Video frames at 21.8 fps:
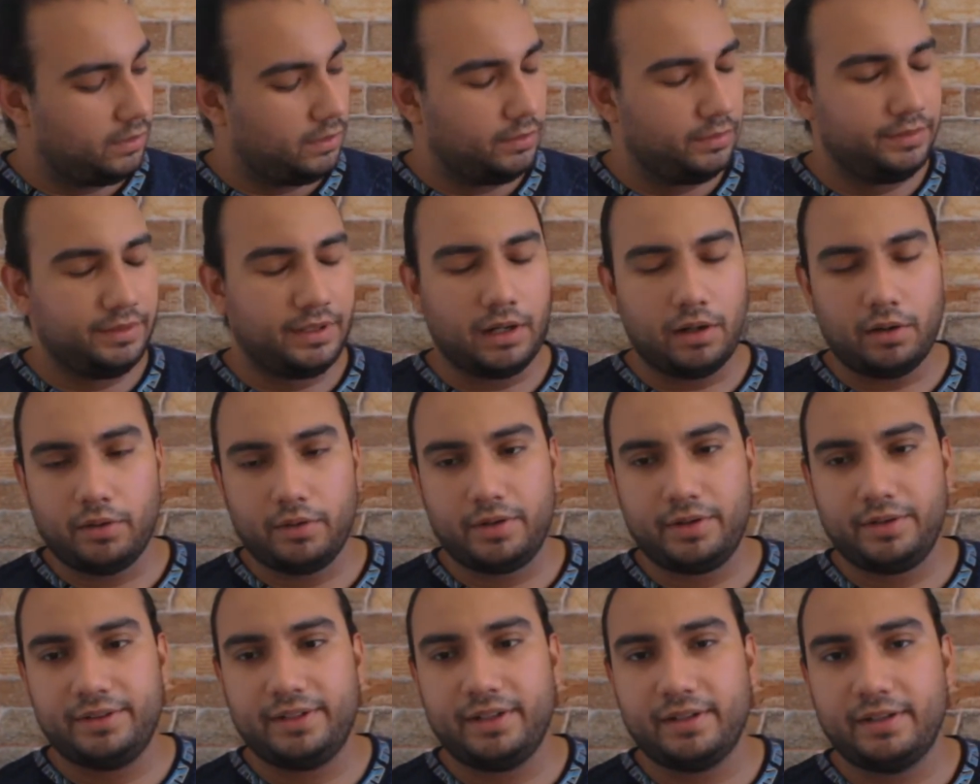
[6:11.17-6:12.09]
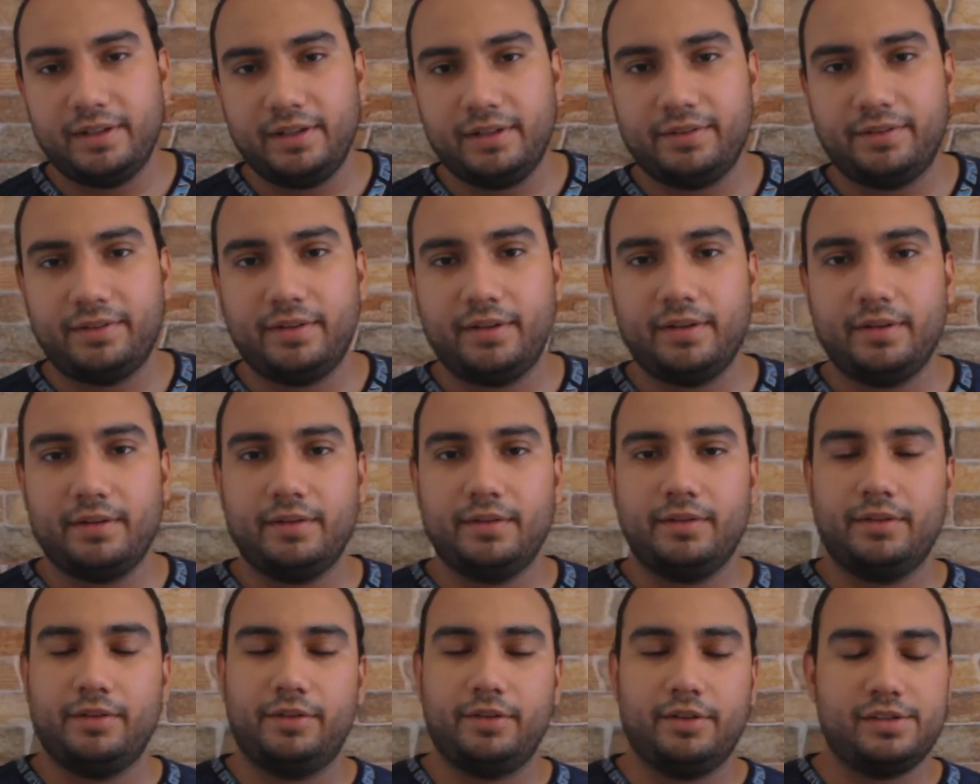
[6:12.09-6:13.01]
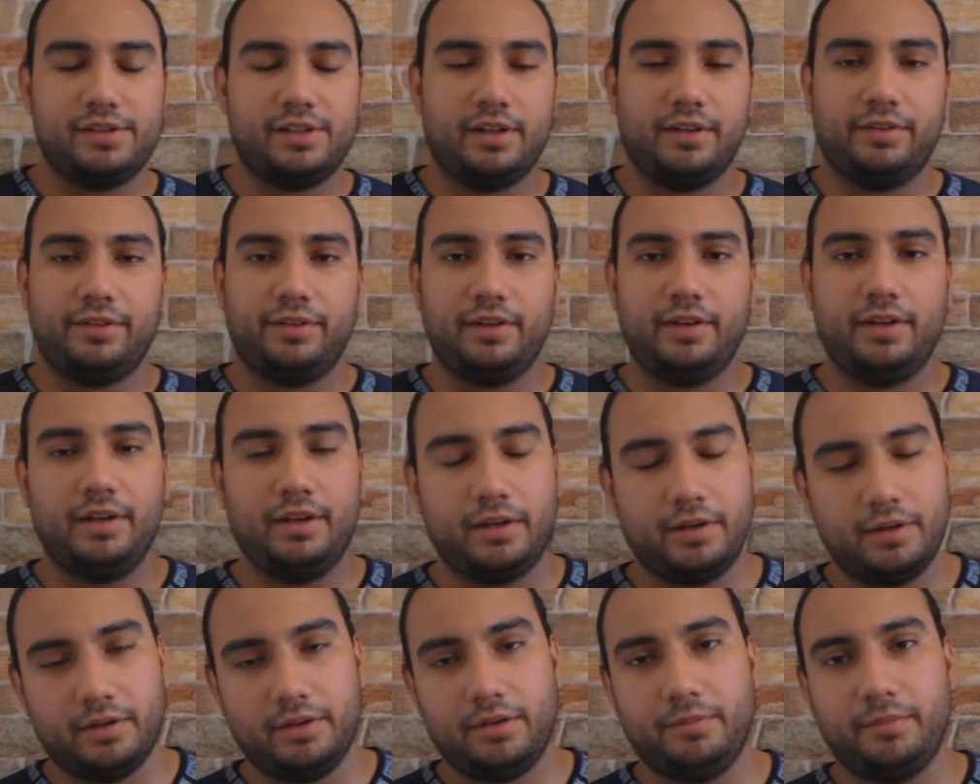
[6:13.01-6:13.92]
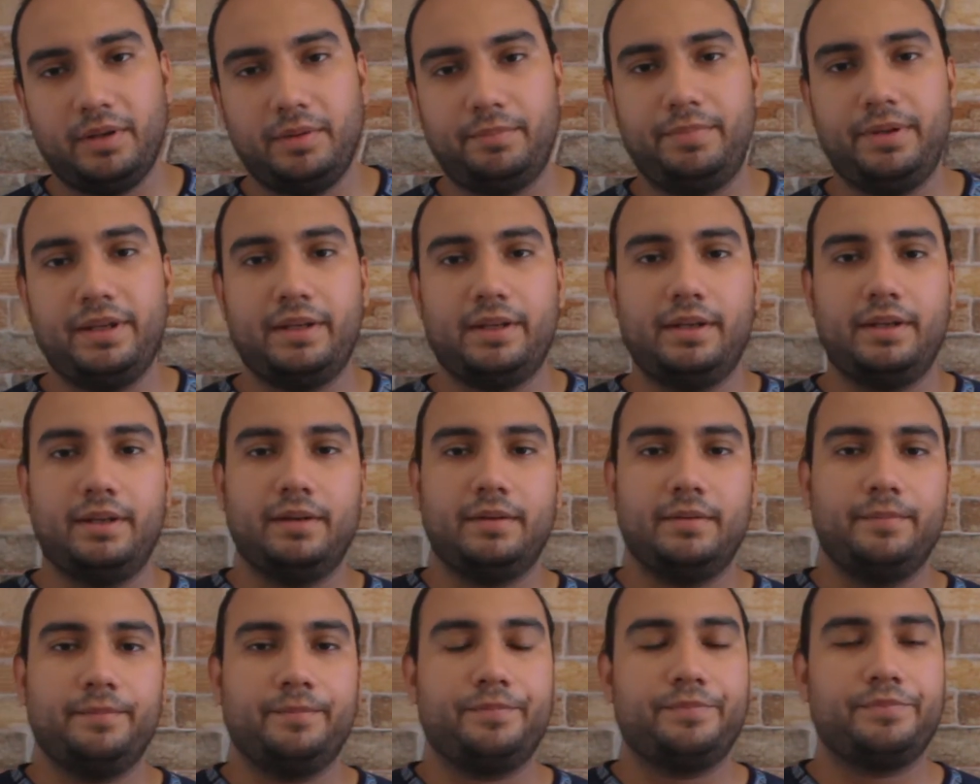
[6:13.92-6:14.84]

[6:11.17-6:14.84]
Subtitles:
There are other techniques, such as economy picking.